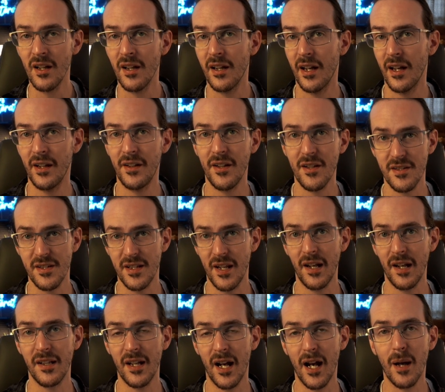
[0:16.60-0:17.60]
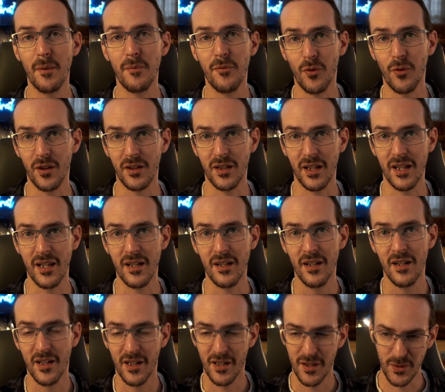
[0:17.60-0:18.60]
it does take time for it to hit
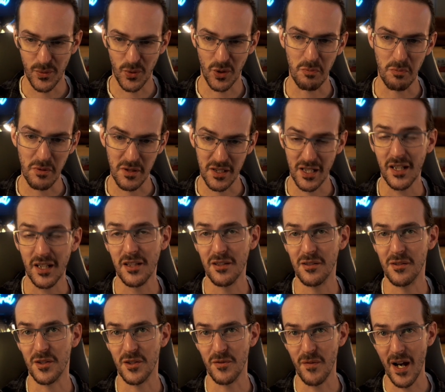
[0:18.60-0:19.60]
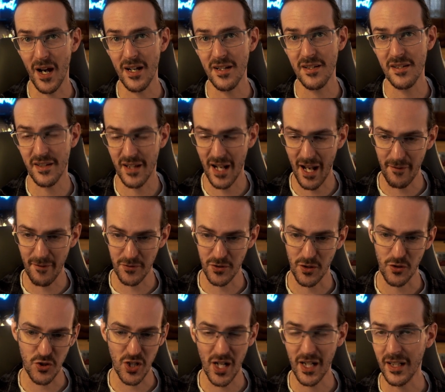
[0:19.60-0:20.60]
your particular device. And after
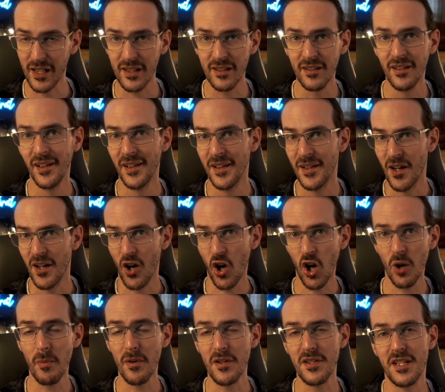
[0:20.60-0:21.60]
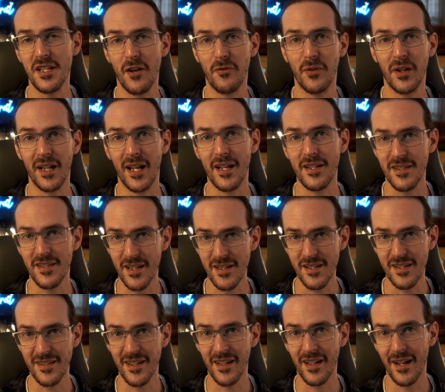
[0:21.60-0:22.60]
checking almost every day since
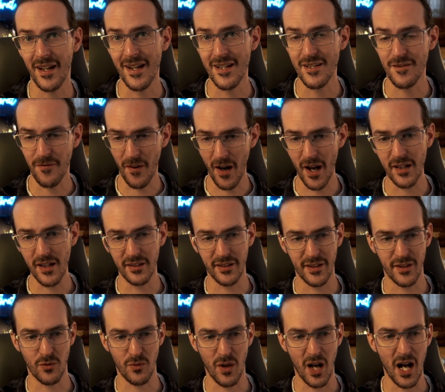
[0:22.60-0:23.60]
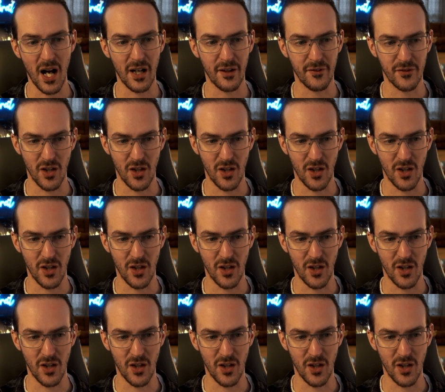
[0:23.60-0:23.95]
then, it has finally arrived